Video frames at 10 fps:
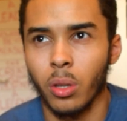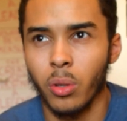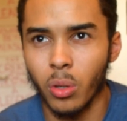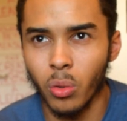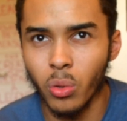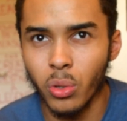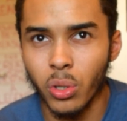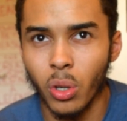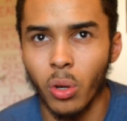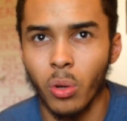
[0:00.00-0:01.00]
You could
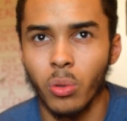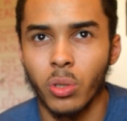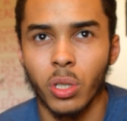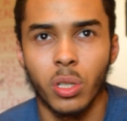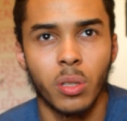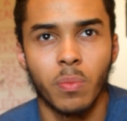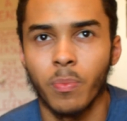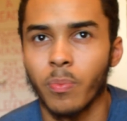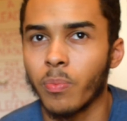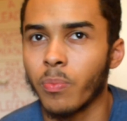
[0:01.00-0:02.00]
also just
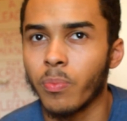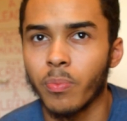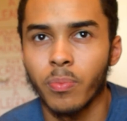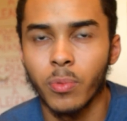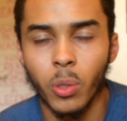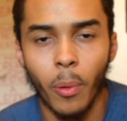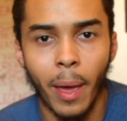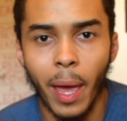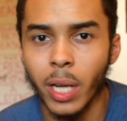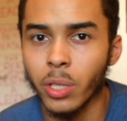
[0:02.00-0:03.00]
do
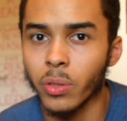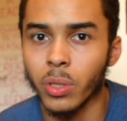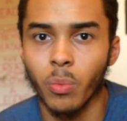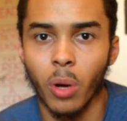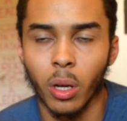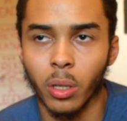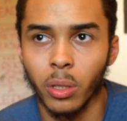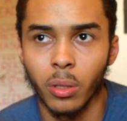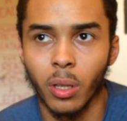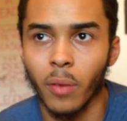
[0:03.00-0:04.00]
extras work.
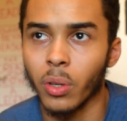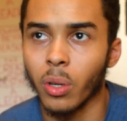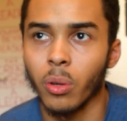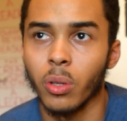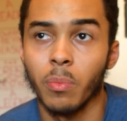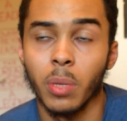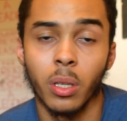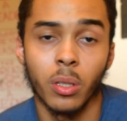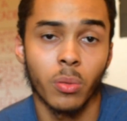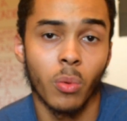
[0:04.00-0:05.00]
You never know who you
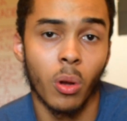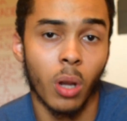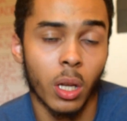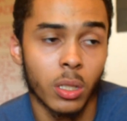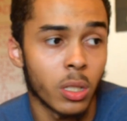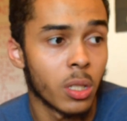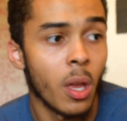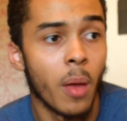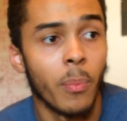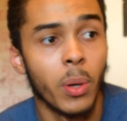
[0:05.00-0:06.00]
meet as well. Like, just
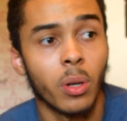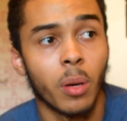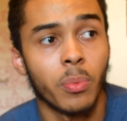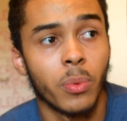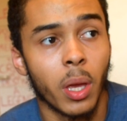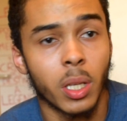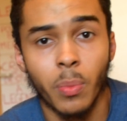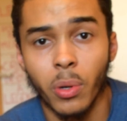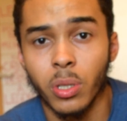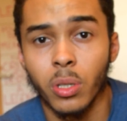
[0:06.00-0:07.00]
build up the
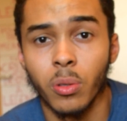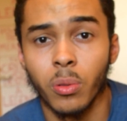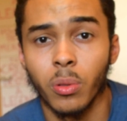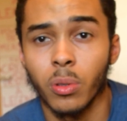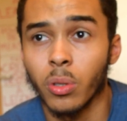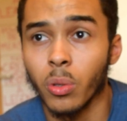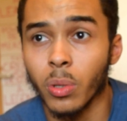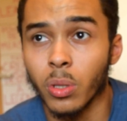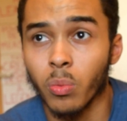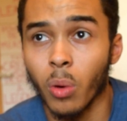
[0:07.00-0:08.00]
experience you do
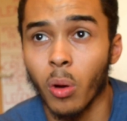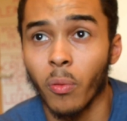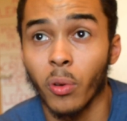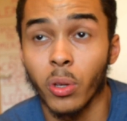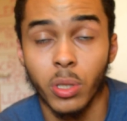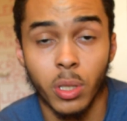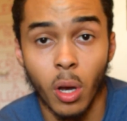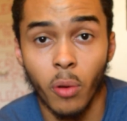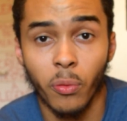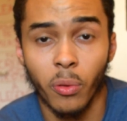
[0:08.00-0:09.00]
as well for
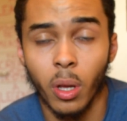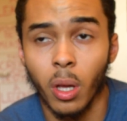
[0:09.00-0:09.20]
yourself.